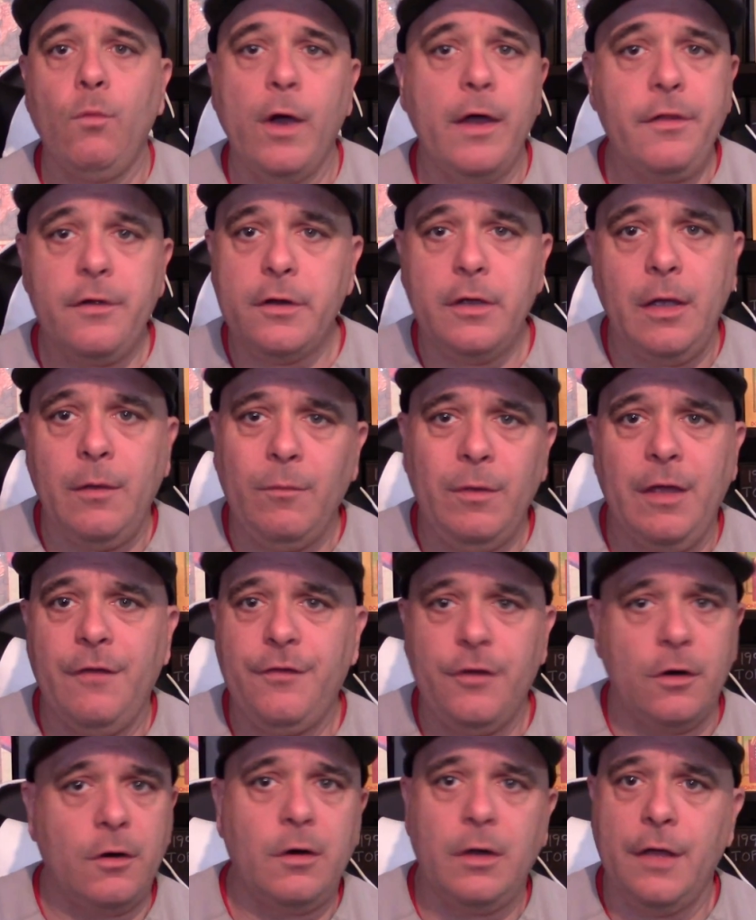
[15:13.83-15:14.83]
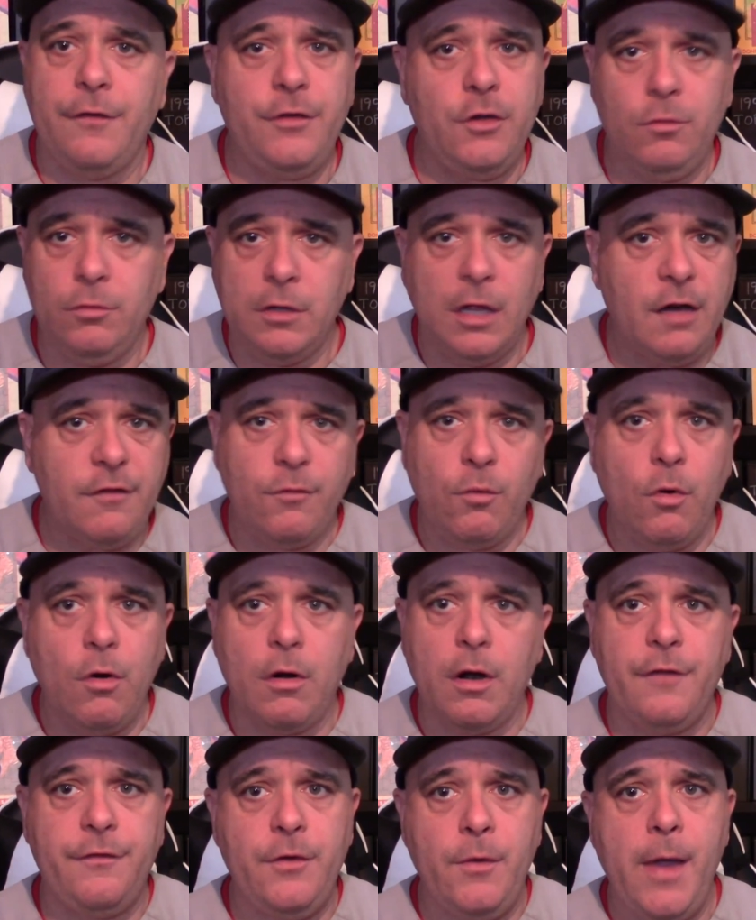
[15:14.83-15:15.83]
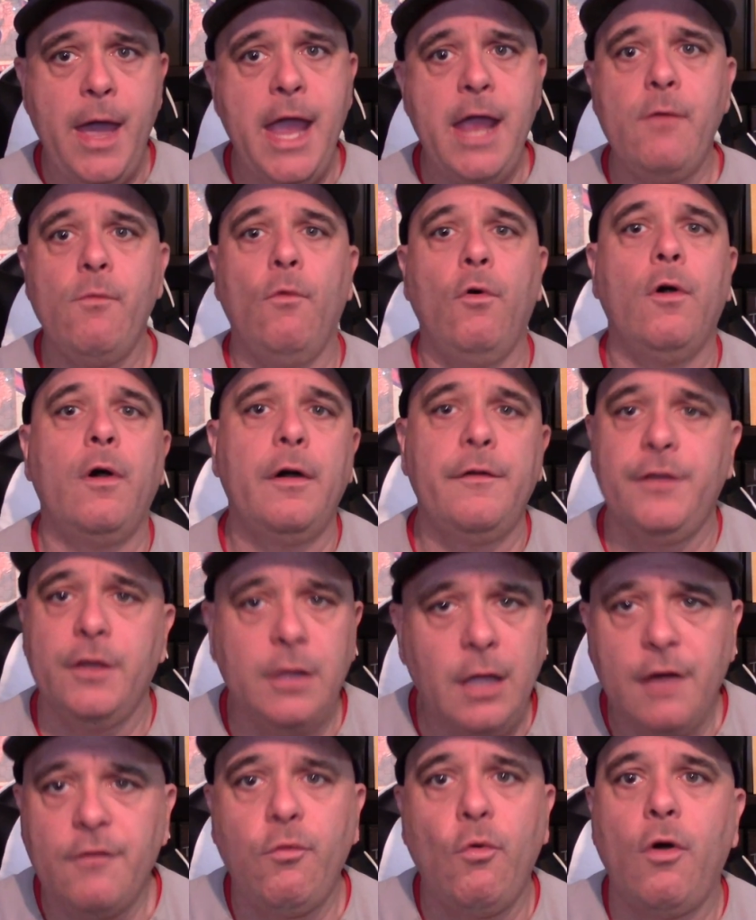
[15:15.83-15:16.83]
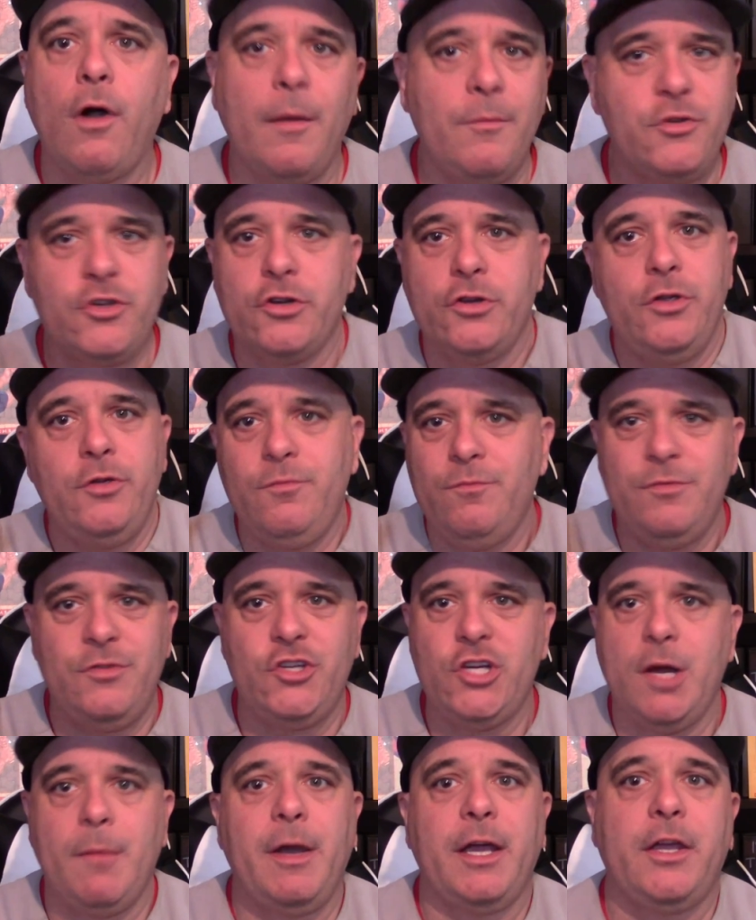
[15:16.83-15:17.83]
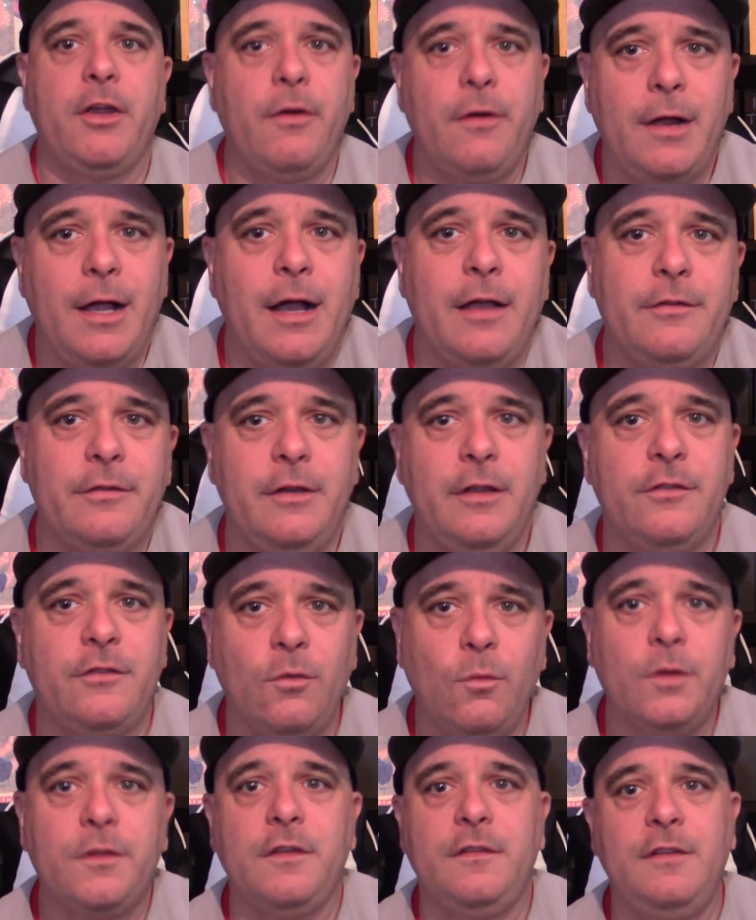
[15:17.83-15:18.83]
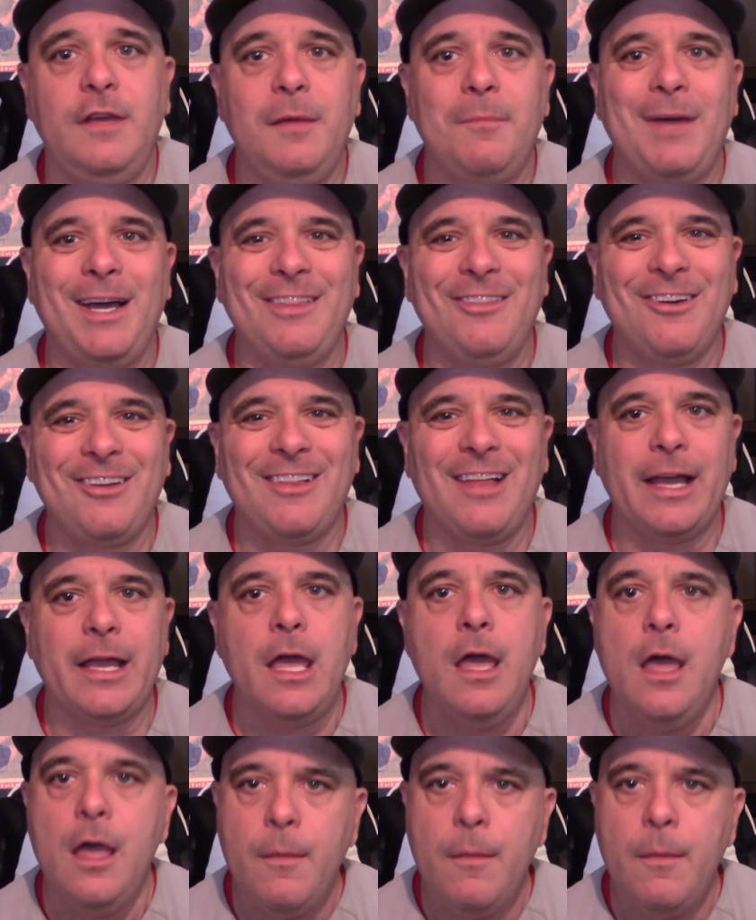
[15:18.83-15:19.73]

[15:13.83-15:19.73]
Whether if you love war, if you hate war. If you love war, I'm sure you share my curiosity as to what the team might look like.